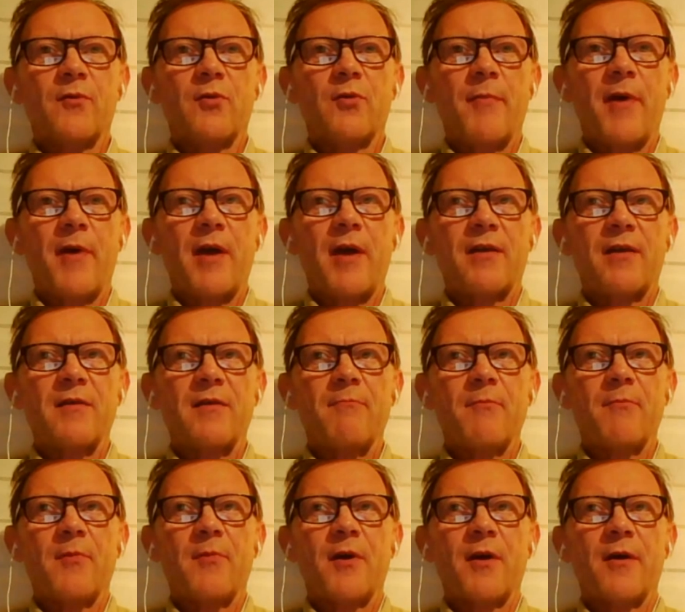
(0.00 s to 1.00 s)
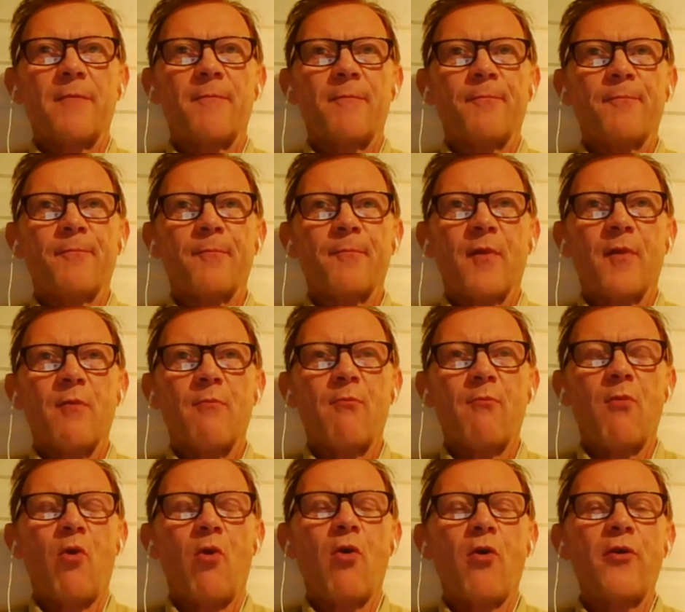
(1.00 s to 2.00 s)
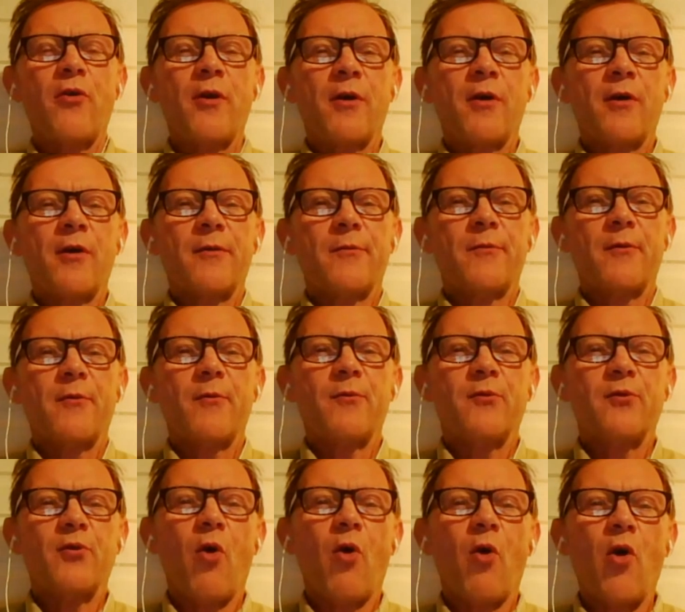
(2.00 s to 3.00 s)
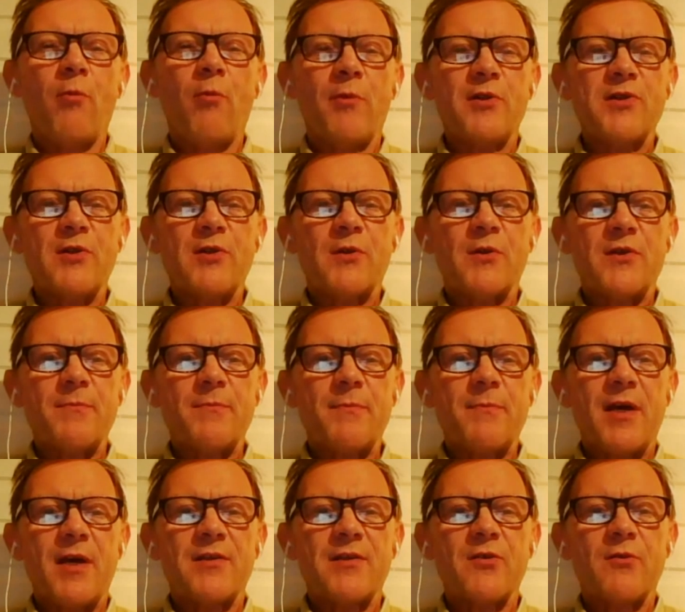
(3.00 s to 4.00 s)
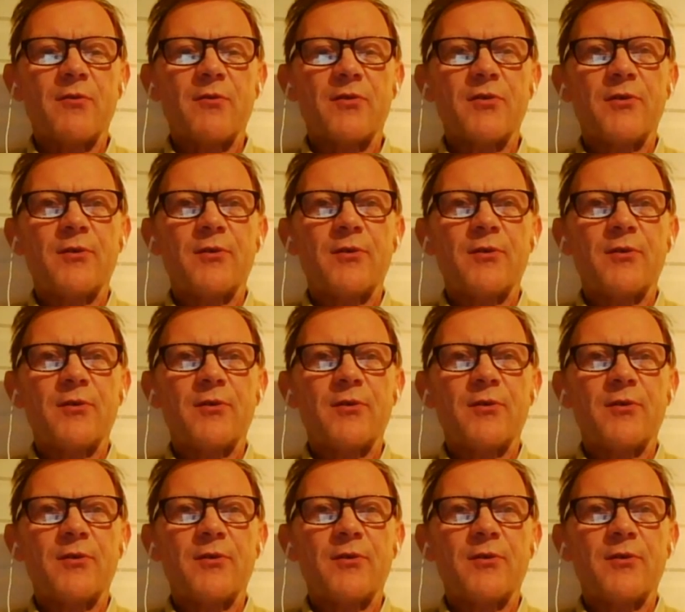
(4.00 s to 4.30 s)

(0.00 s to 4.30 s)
make them more normal, so to speak. To